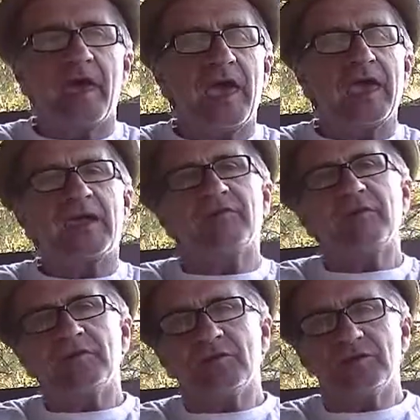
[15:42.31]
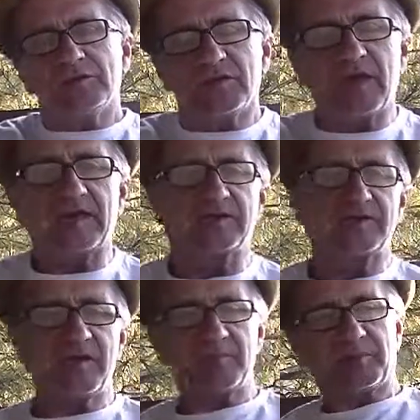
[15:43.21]
And I've entered into that
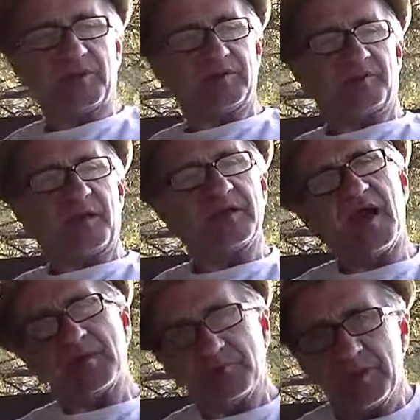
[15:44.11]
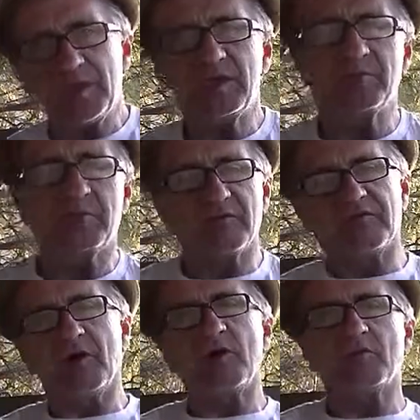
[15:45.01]
same place by not being
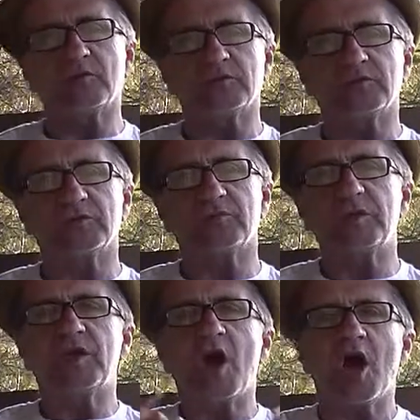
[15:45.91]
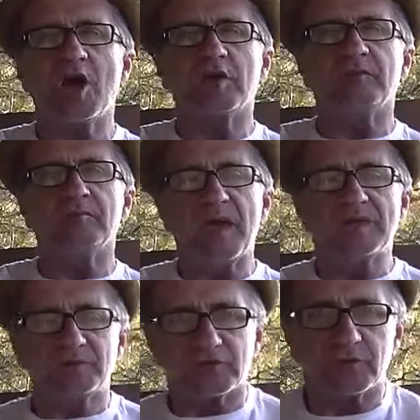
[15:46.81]
provoked beyond
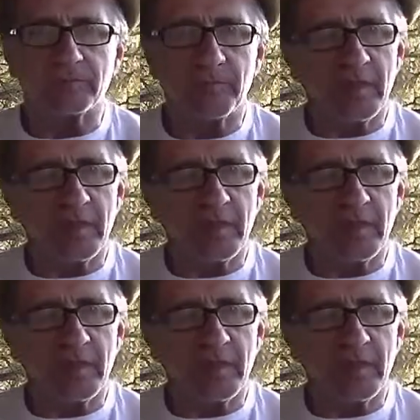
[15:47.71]
measure